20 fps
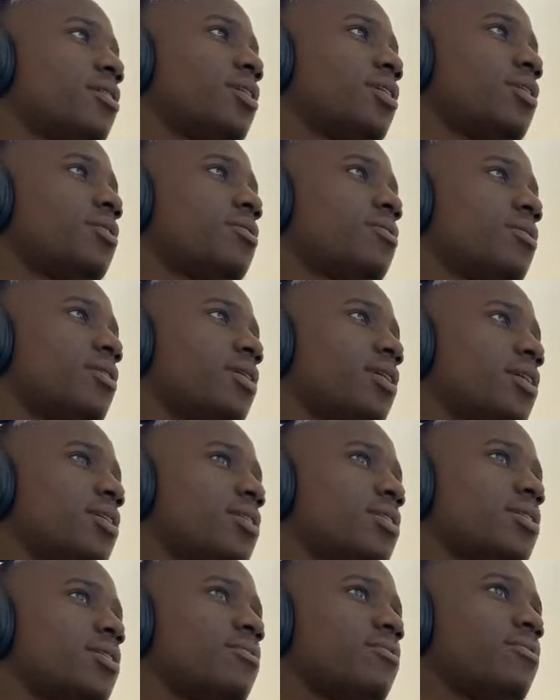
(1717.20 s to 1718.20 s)
eco highs.
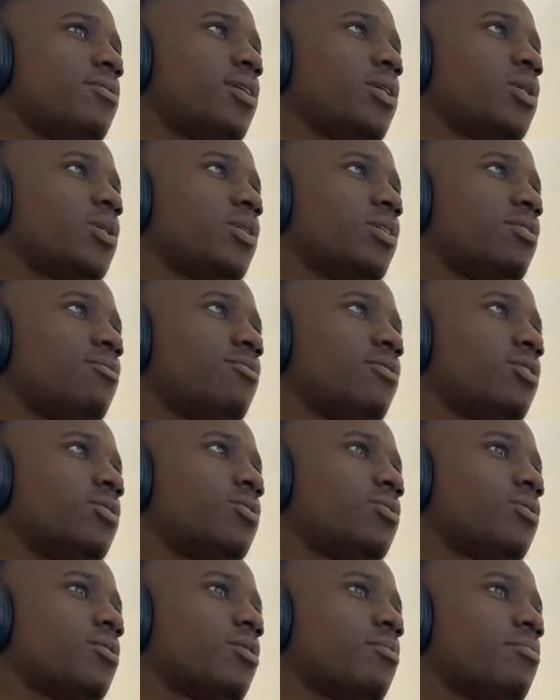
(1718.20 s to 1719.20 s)
We actually even
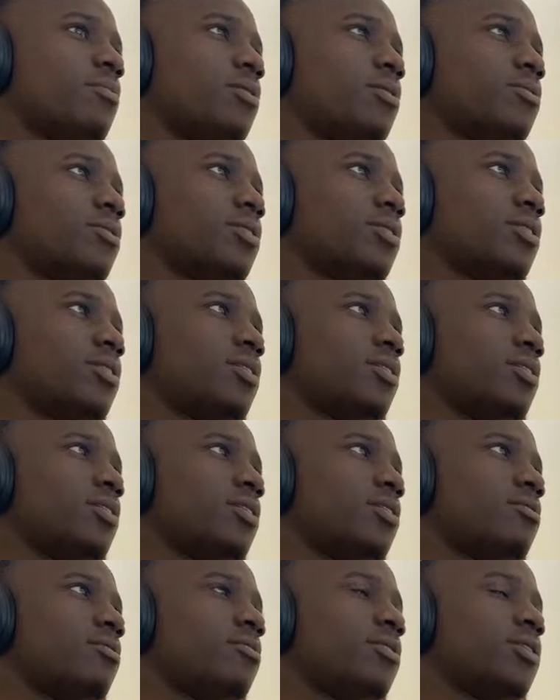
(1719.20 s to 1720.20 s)
took them out,
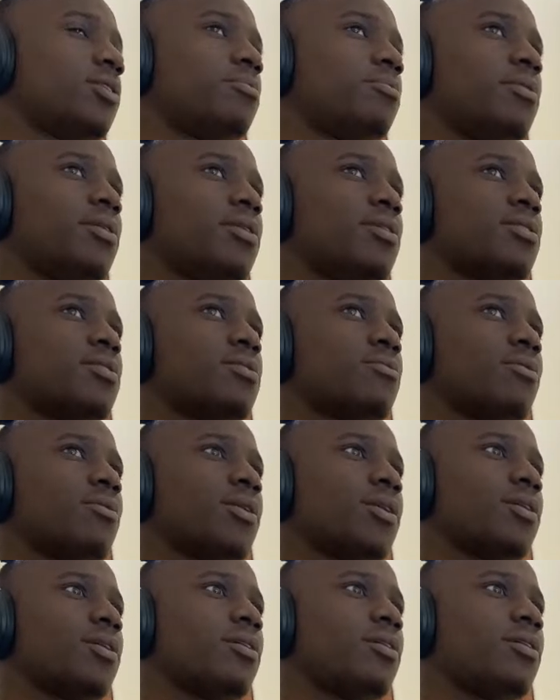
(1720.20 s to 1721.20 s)
which means
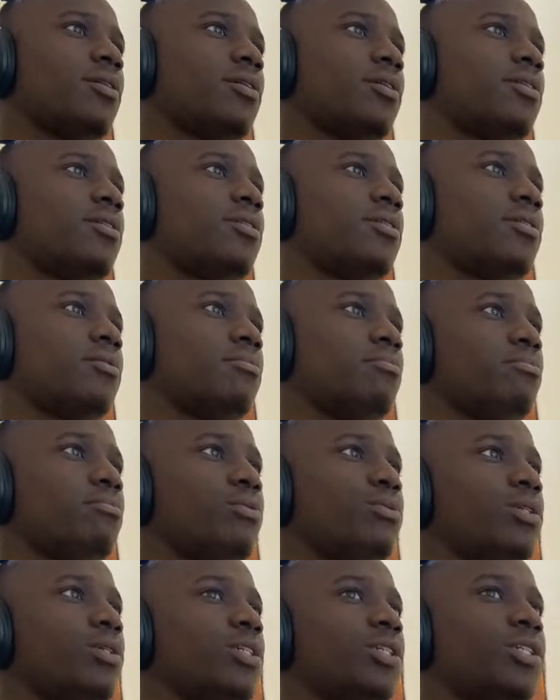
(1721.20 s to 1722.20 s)
we are
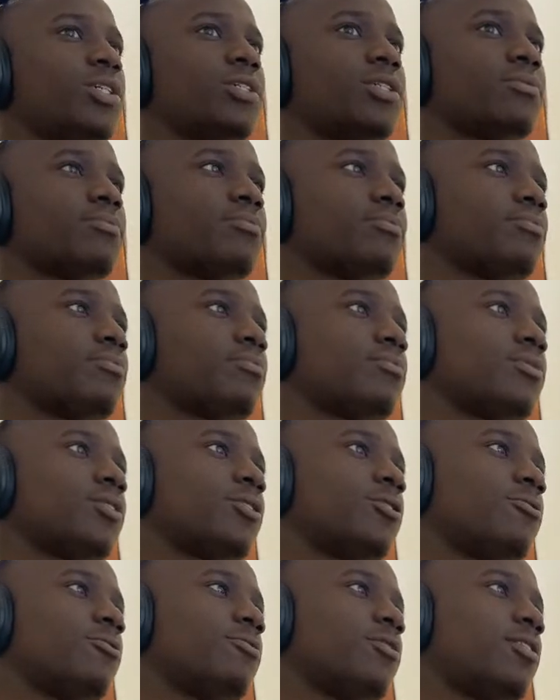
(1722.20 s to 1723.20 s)
bullish.
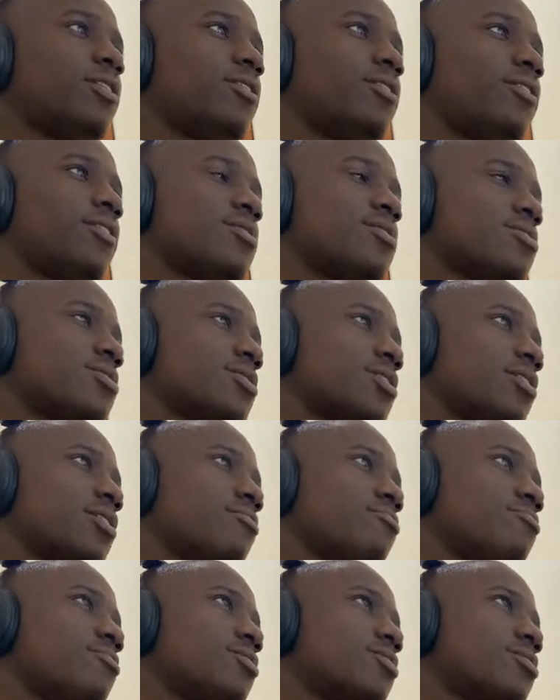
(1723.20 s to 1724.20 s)
So far you can see
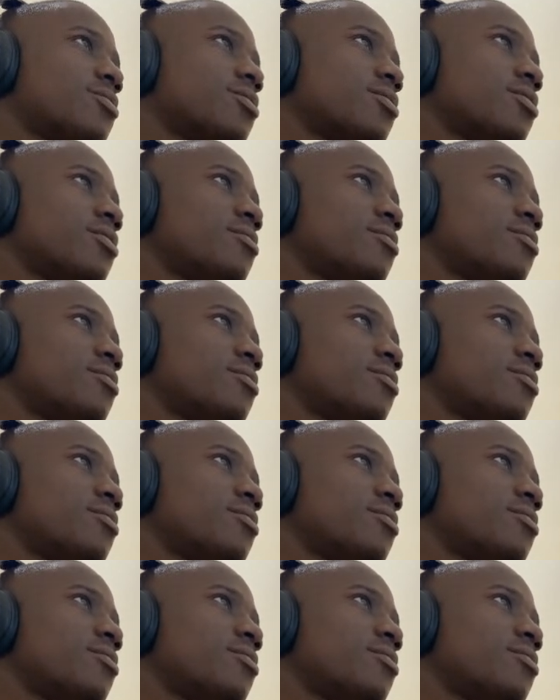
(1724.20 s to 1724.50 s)
how this